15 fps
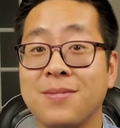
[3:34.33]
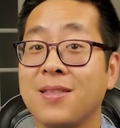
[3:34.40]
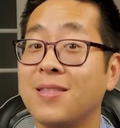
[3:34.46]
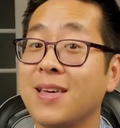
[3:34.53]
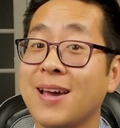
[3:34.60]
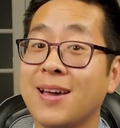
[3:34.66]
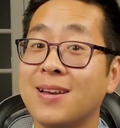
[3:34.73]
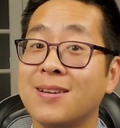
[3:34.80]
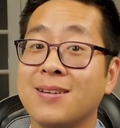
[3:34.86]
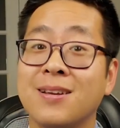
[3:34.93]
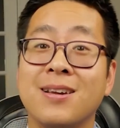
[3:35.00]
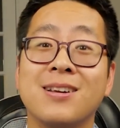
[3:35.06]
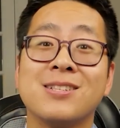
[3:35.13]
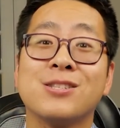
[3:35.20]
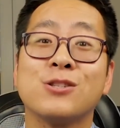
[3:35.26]
Then,
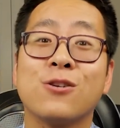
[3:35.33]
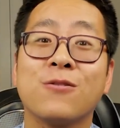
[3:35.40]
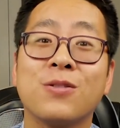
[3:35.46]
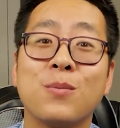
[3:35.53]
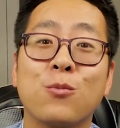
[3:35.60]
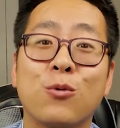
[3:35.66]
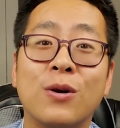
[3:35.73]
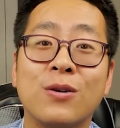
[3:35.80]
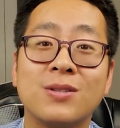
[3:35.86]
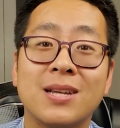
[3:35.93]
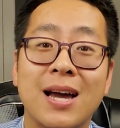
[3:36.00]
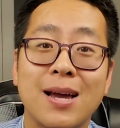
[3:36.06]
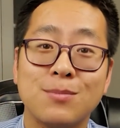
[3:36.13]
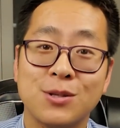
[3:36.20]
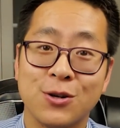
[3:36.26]
serve them real
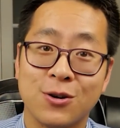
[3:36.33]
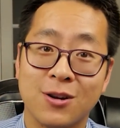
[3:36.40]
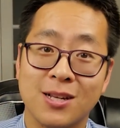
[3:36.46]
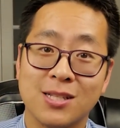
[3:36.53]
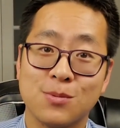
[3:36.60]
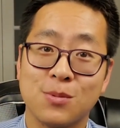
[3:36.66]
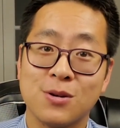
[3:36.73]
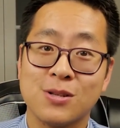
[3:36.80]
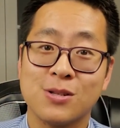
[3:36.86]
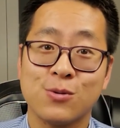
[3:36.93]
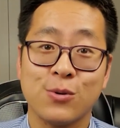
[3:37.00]
time to your customers